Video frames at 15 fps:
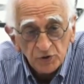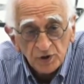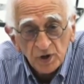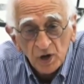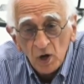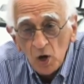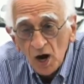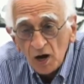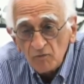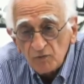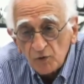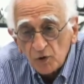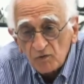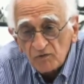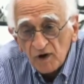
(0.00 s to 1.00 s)
injured
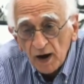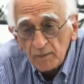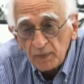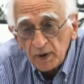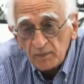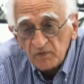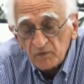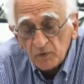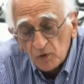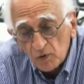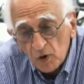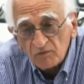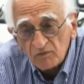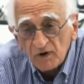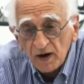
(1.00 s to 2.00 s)
and 4 or 5
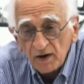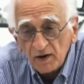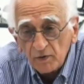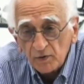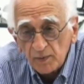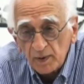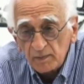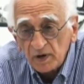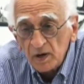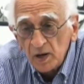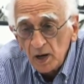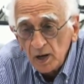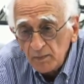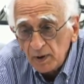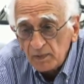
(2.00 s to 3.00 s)
people, 4 or 5, I don't
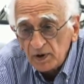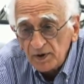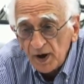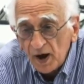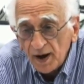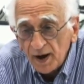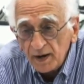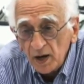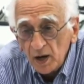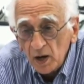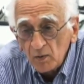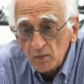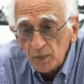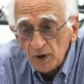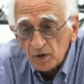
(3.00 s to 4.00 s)
remember, people
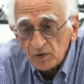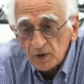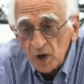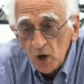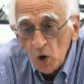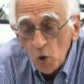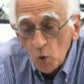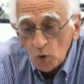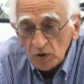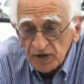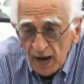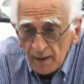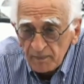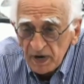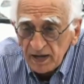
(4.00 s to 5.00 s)
died. Because
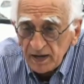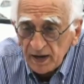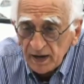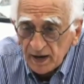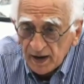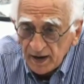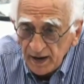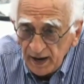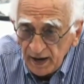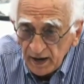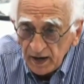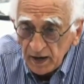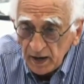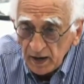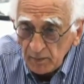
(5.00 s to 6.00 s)
what's happening
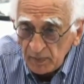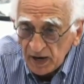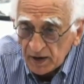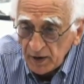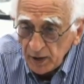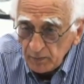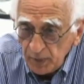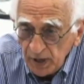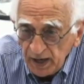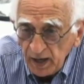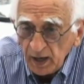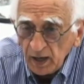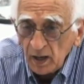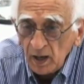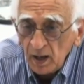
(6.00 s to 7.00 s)
in
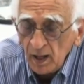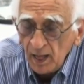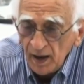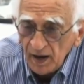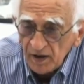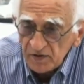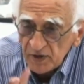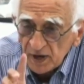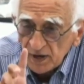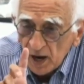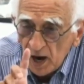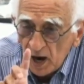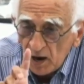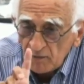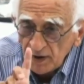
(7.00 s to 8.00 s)
Pickering B
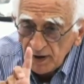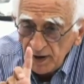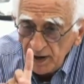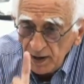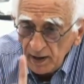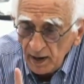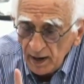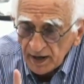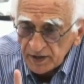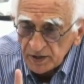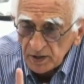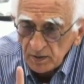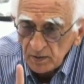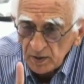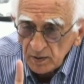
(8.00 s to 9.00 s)
is that our
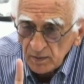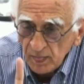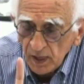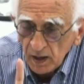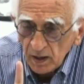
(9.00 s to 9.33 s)
inlet